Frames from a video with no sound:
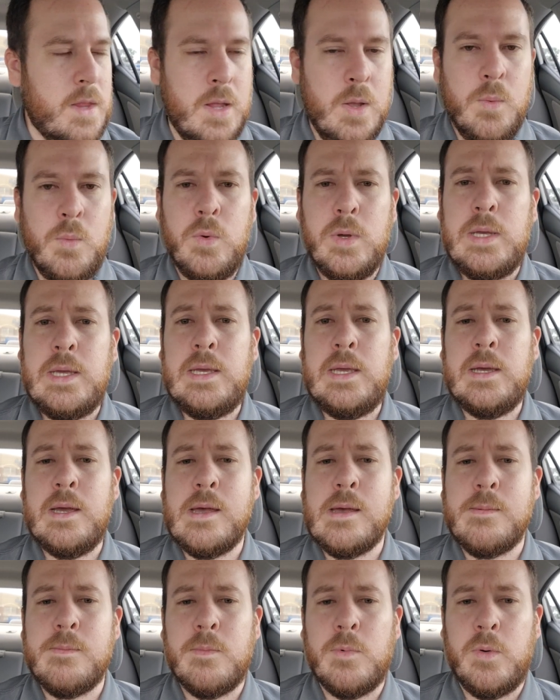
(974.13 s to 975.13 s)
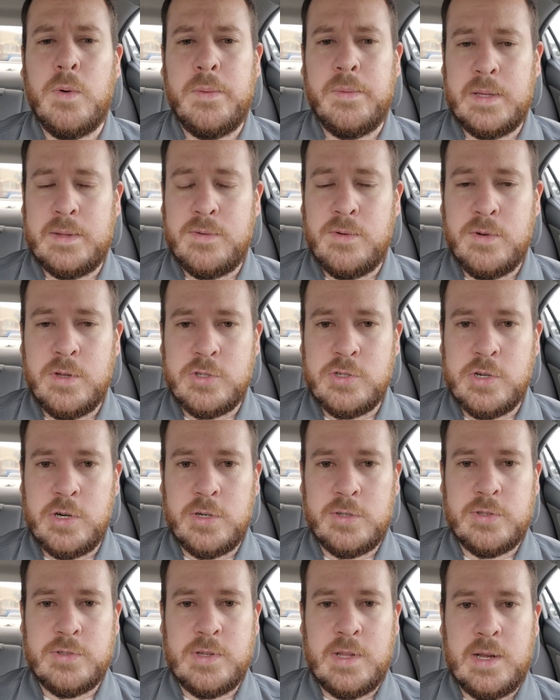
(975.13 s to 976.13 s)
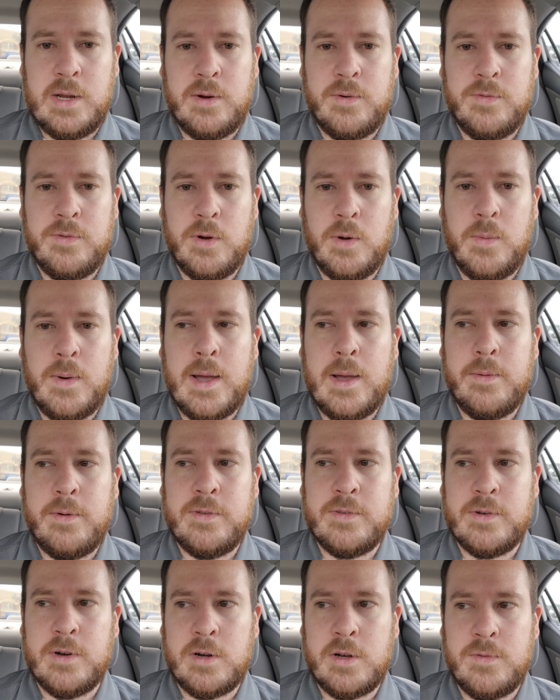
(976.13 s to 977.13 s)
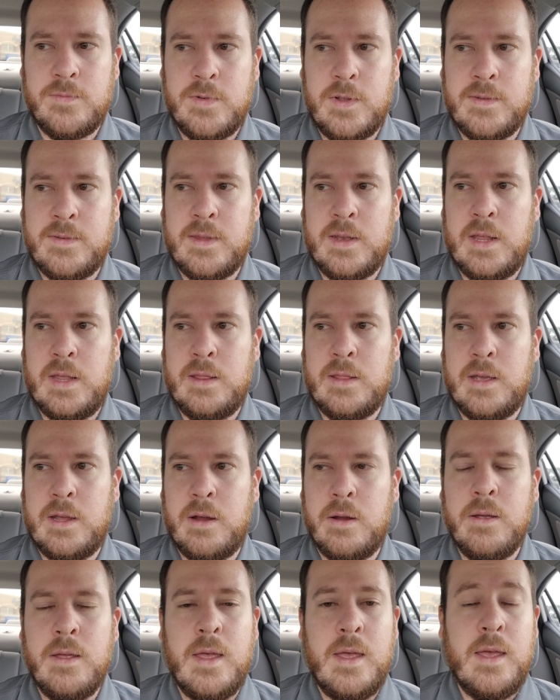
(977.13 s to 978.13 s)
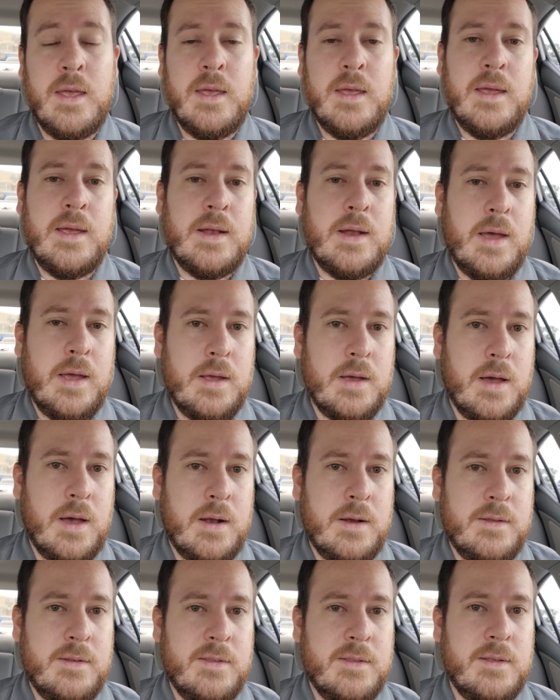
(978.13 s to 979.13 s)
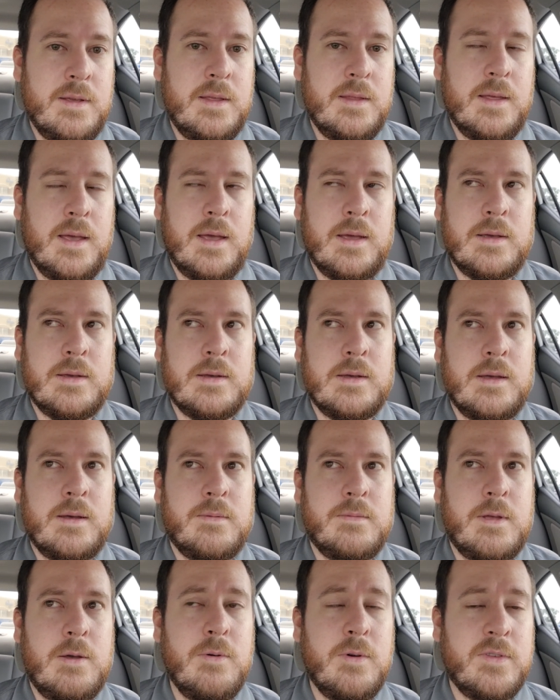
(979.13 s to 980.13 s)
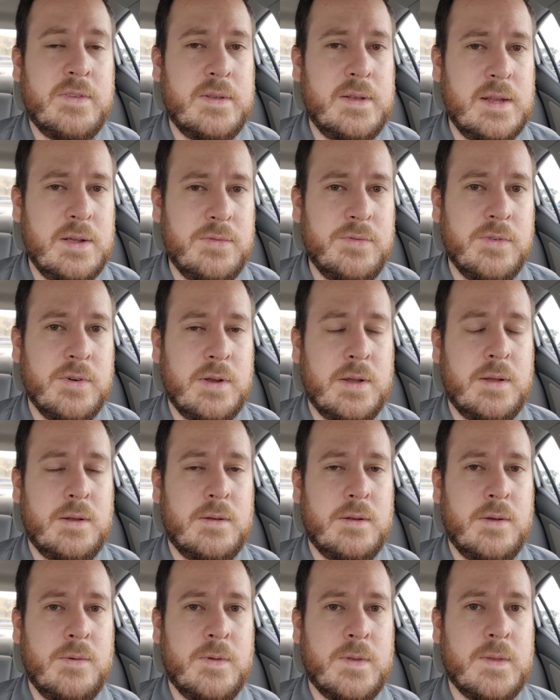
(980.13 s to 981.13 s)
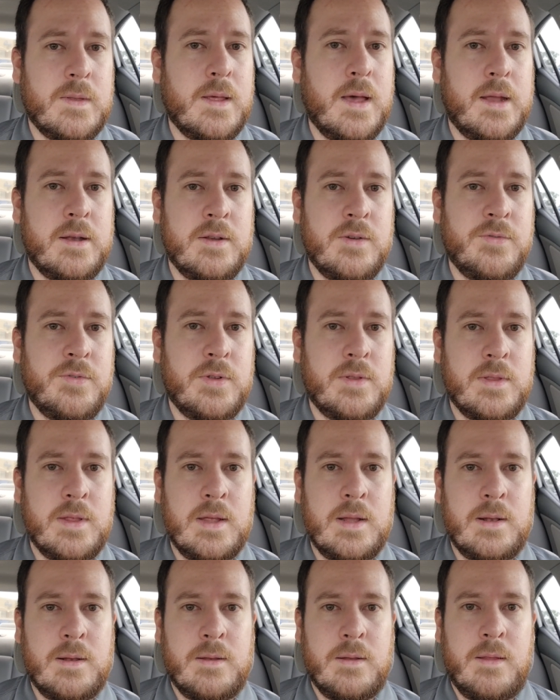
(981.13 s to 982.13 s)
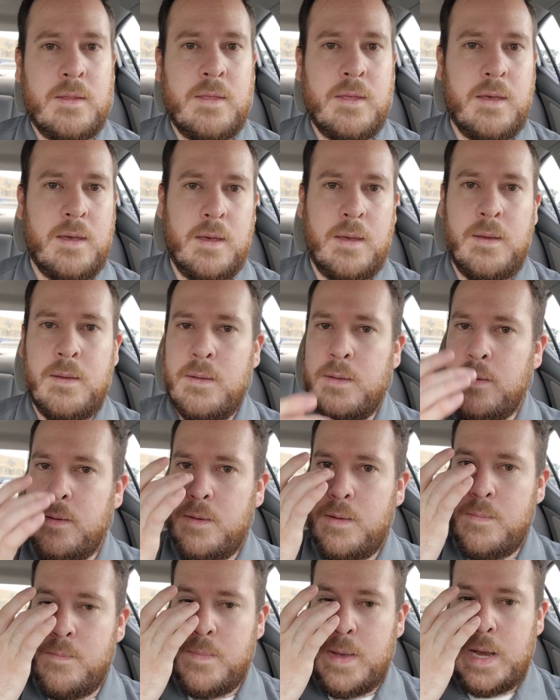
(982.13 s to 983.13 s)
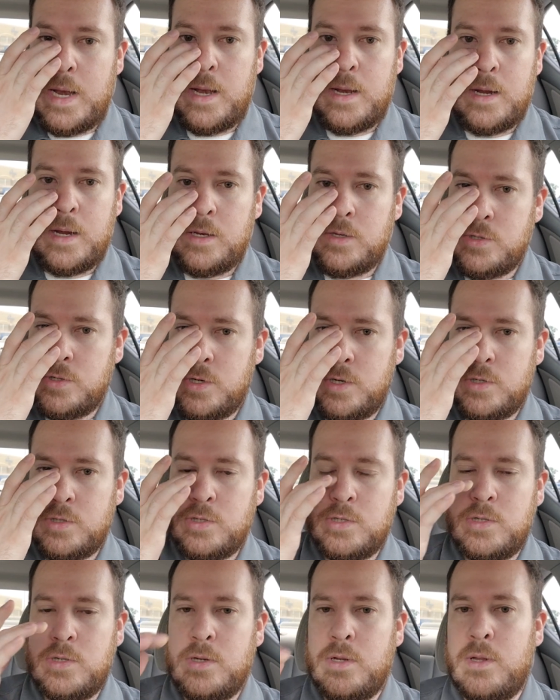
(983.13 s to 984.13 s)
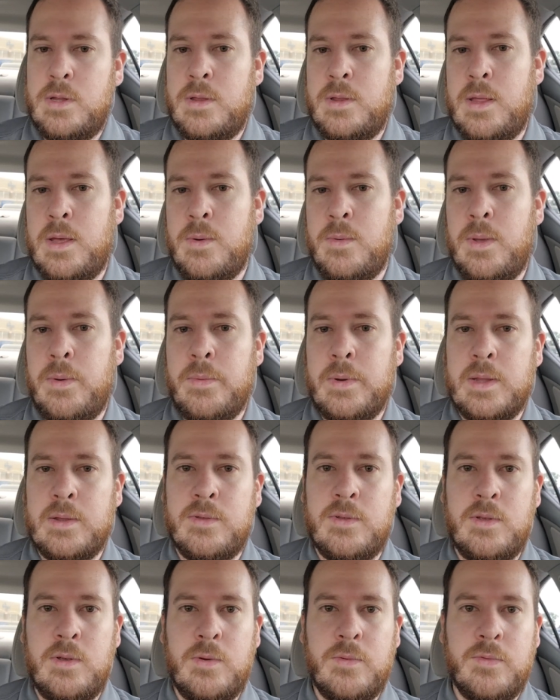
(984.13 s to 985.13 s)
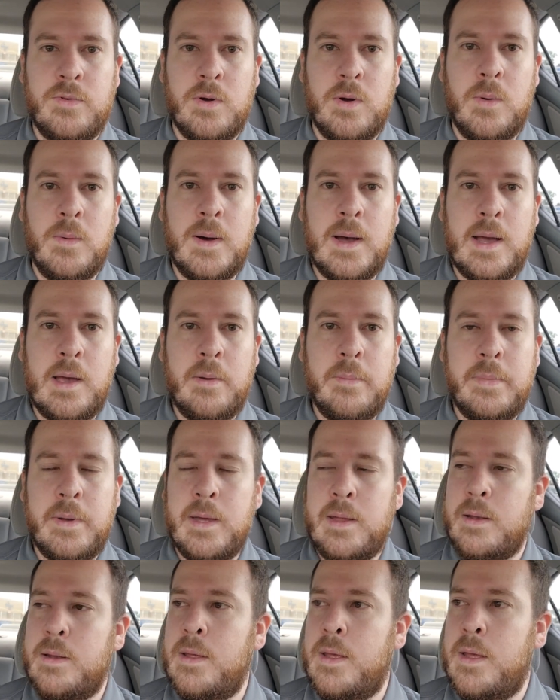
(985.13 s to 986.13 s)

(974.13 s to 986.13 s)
we went to a church there for a while. We started visiting there, and I honestly it was different. It was a lot different than the Mennonite church that we went to for a while, but